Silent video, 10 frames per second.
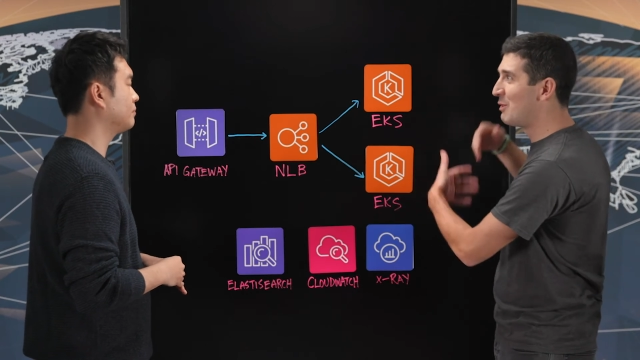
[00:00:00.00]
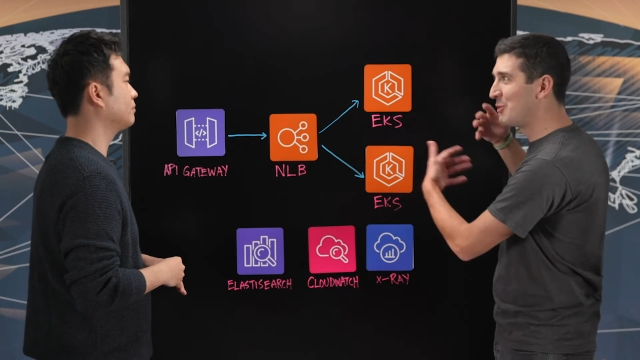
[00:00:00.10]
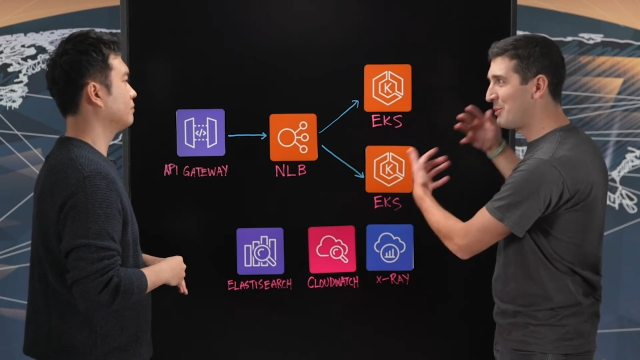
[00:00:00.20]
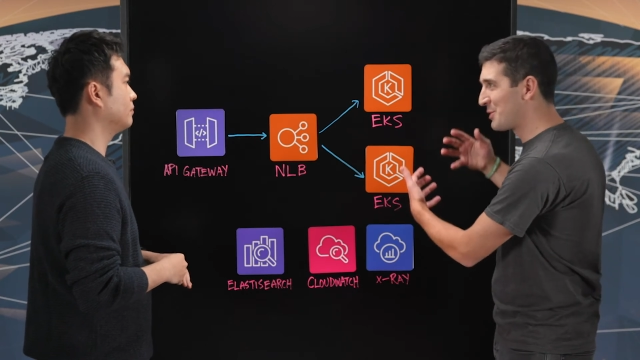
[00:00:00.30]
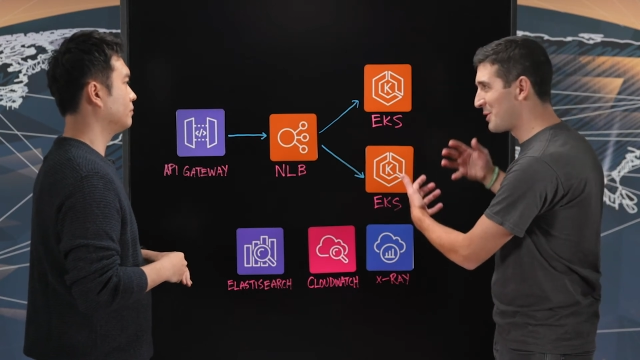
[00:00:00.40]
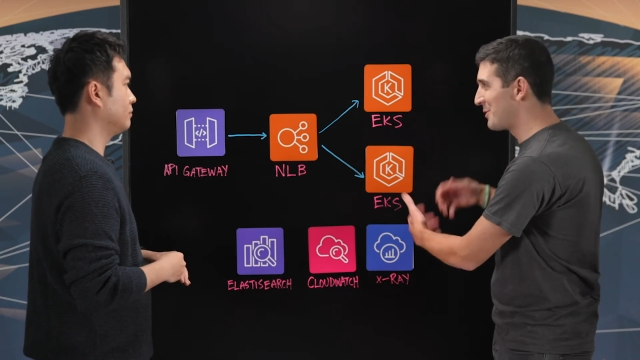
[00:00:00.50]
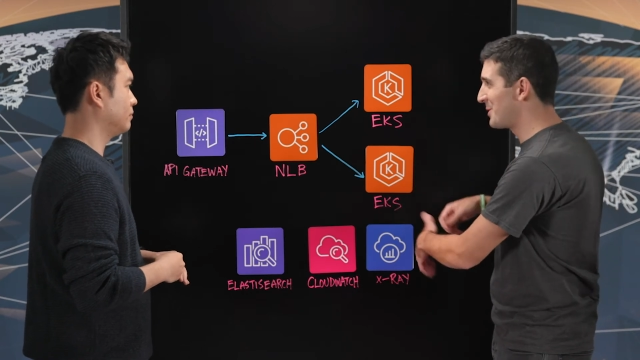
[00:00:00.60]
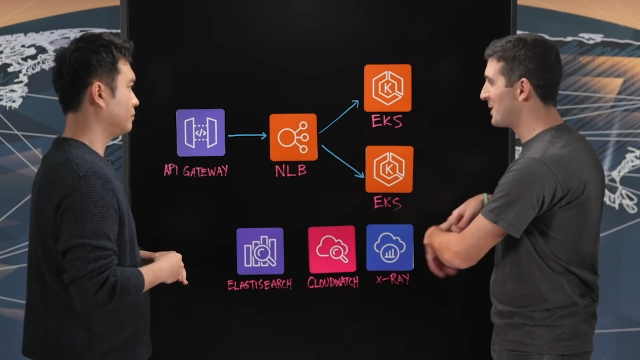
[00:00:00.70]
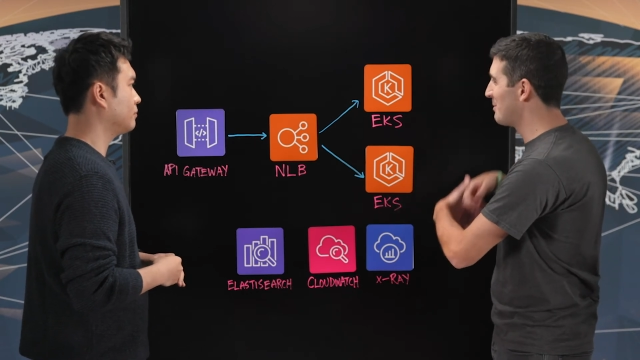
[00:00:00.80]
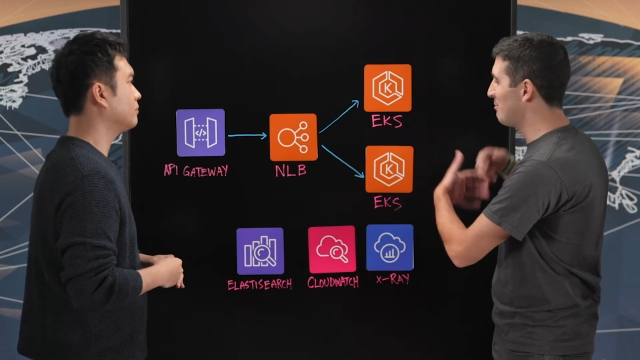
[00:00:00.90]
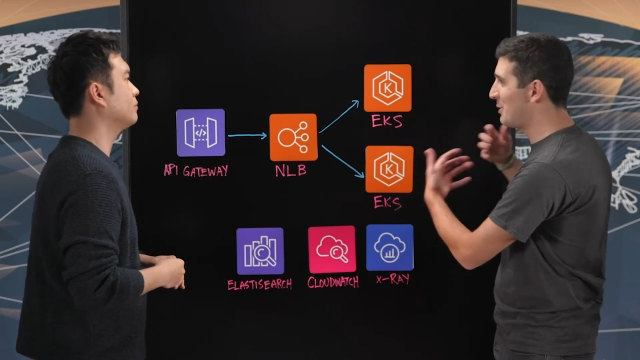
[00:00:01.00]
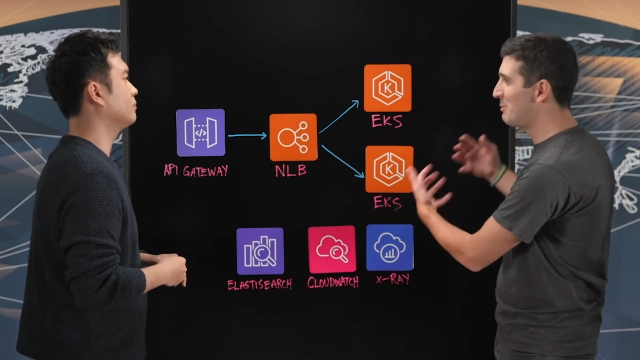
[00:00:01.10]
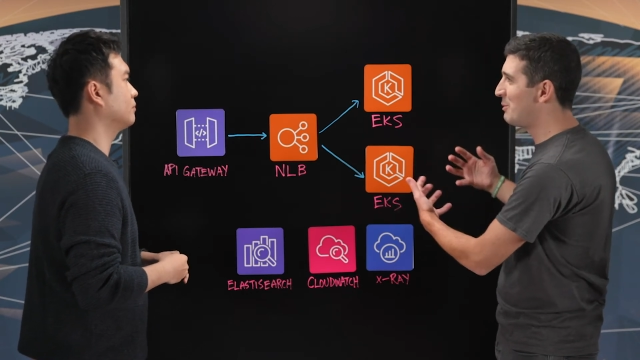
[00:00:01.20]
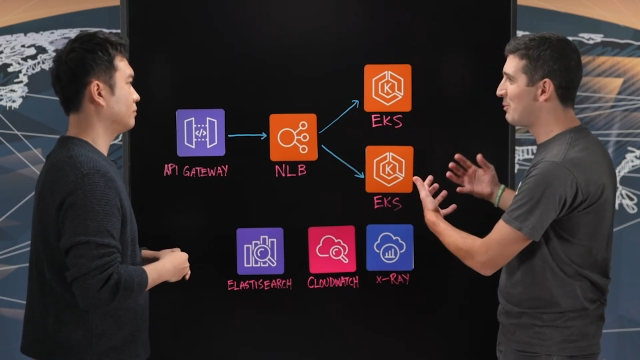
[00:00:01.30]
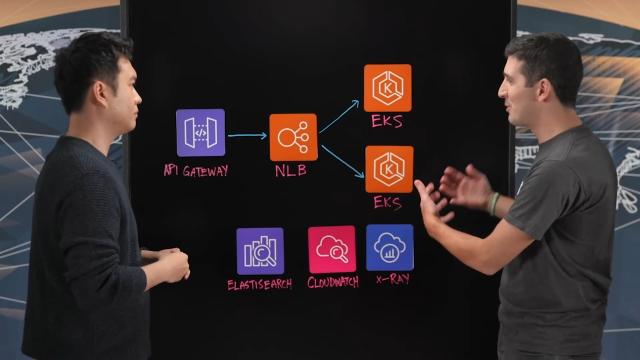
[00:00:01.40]
Speaker 1: multiple services,
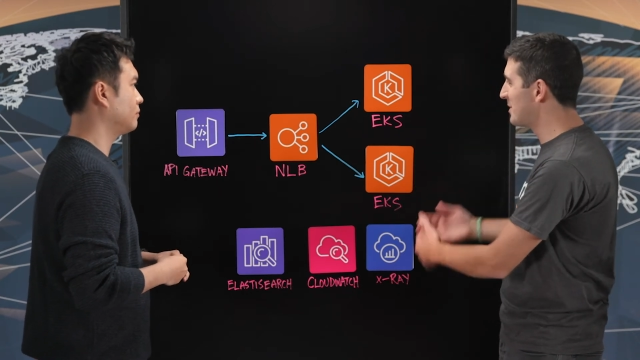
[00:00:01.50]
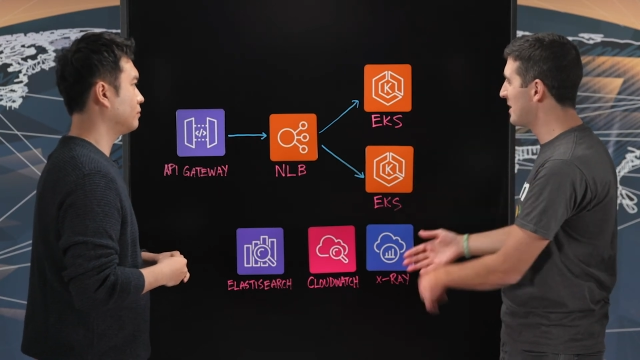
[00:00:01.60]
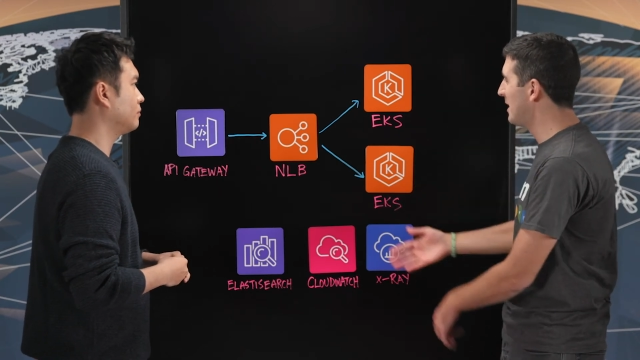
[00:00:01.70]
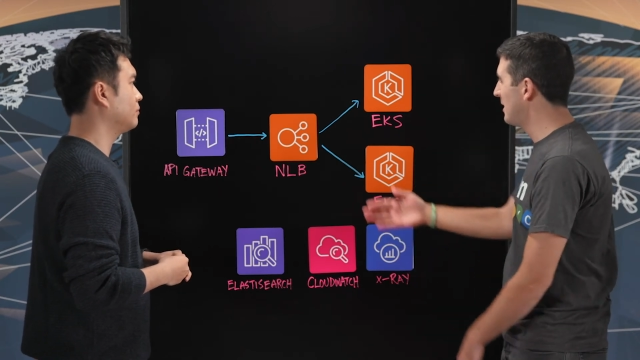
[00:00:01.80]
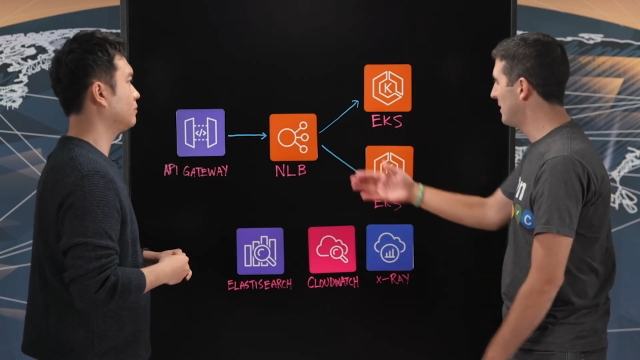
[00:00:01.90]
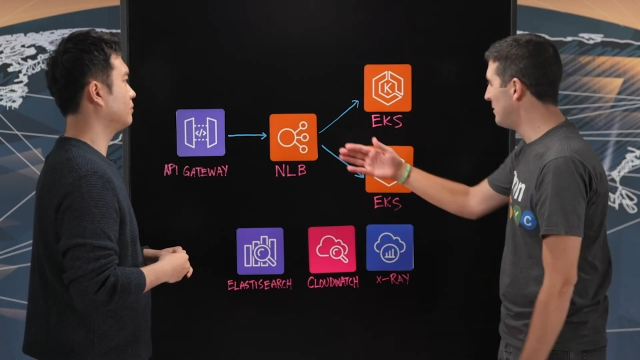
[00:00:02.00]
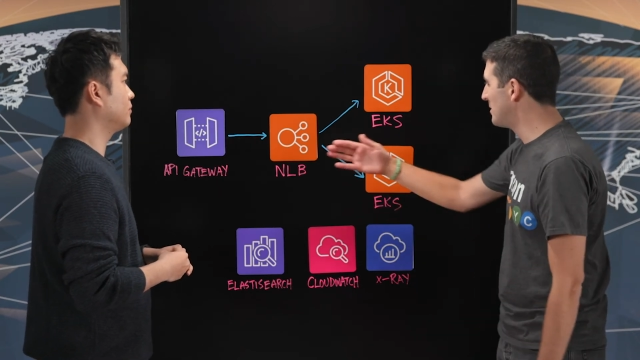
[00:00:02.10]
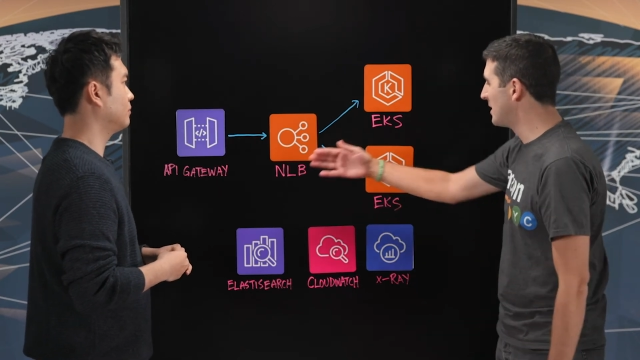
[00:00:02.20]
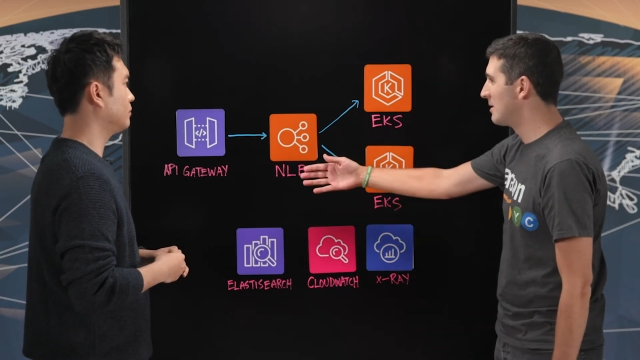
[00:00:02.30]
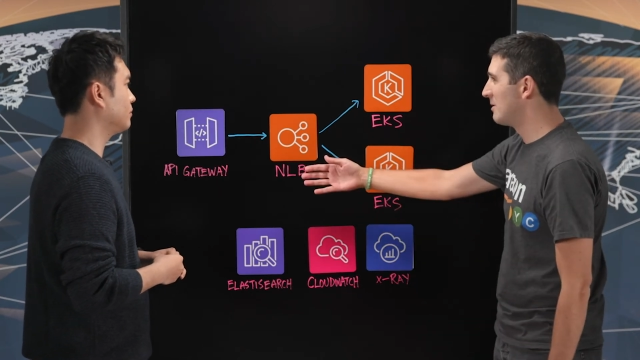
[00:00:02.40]
multiple ports, using